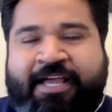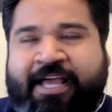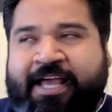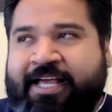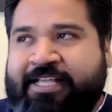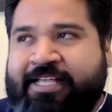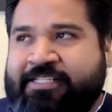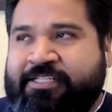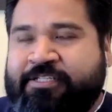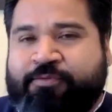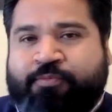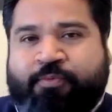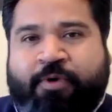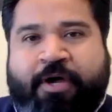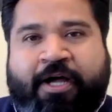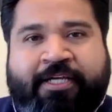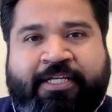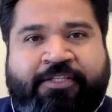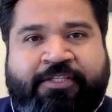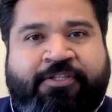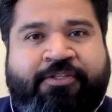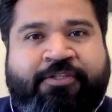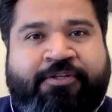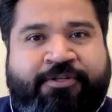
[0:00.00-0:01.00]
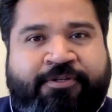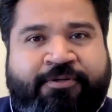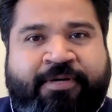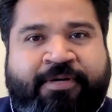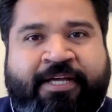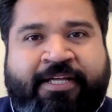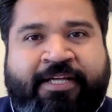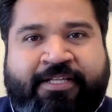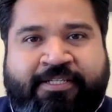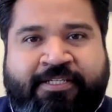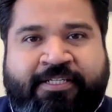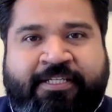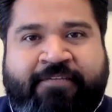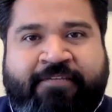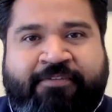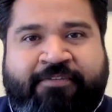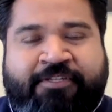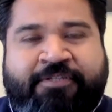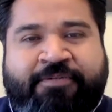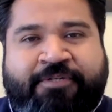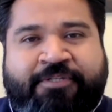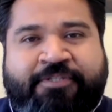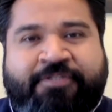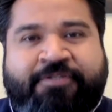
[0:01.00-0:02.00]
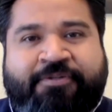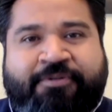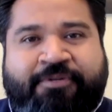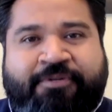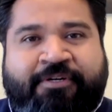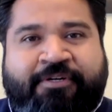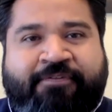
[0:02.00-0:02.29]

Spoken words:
as he's walking through and giving you a tour